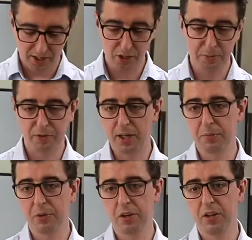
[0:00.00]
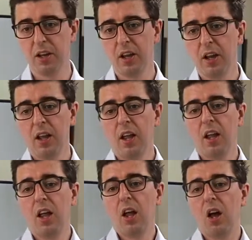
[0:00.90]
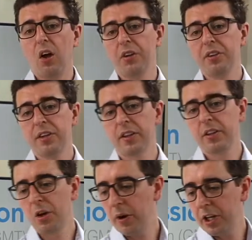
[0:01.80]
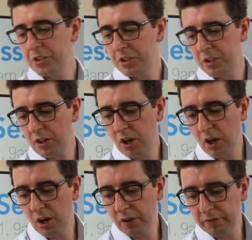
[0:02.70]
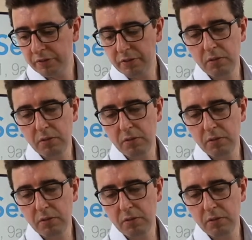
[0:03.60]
it'll be really important. On the question of,